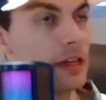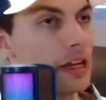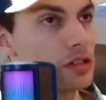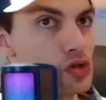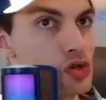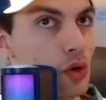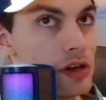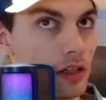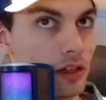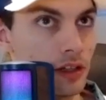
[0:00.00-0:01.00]
I guess
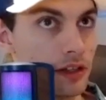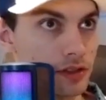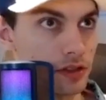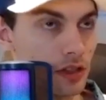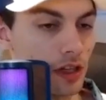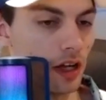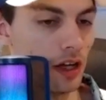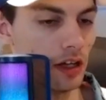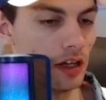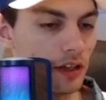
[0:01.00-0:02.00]
join the league? Because
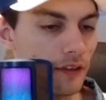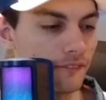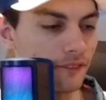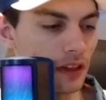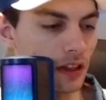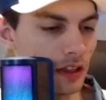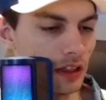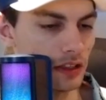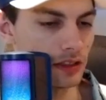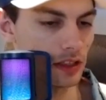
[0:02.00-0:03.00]
uh,
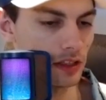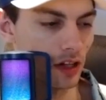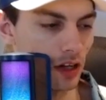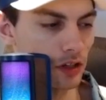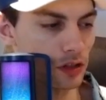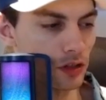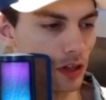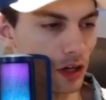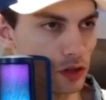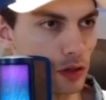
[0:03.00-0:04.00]
is it are
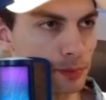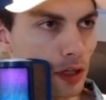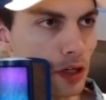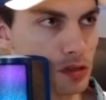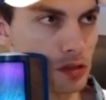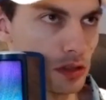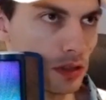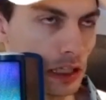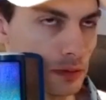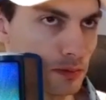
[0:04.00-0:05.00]
are you approached? Do you
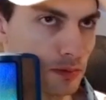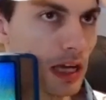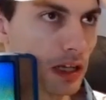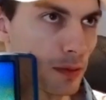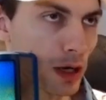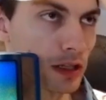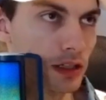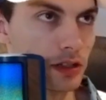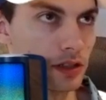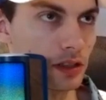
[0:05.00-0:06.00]
like pick a
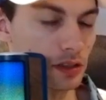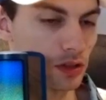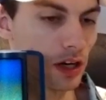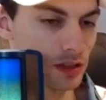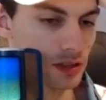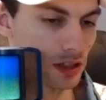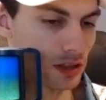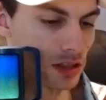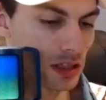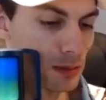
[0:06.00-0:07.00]
market to try to stick a
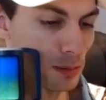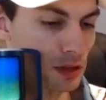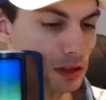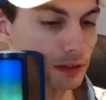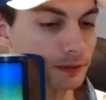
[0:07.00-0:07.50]
team or?